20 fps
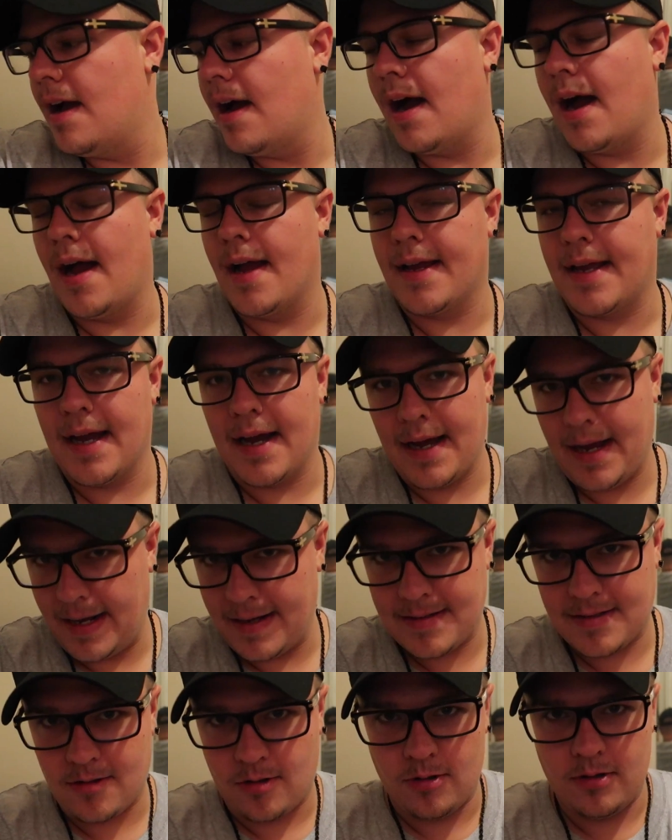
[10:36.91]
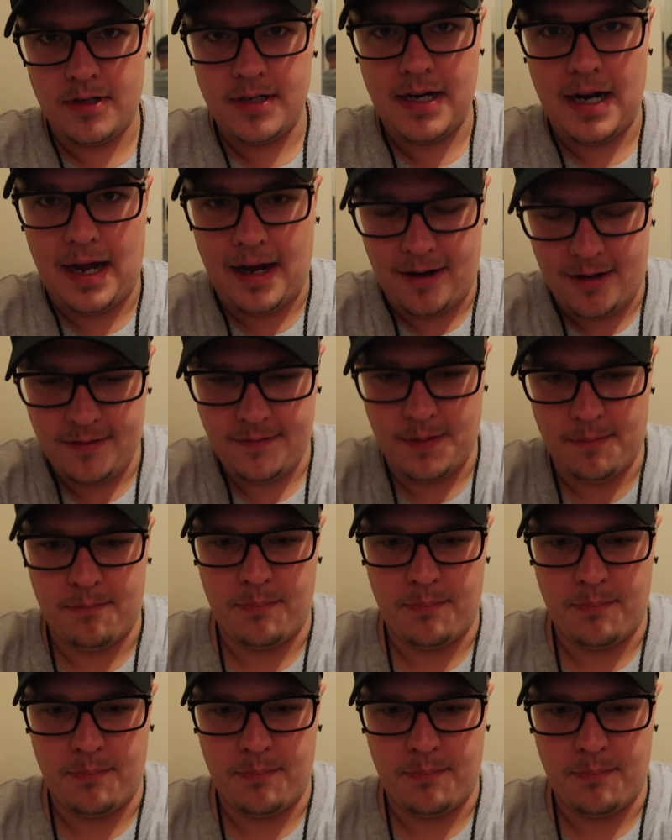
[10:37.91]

I got escorted out of a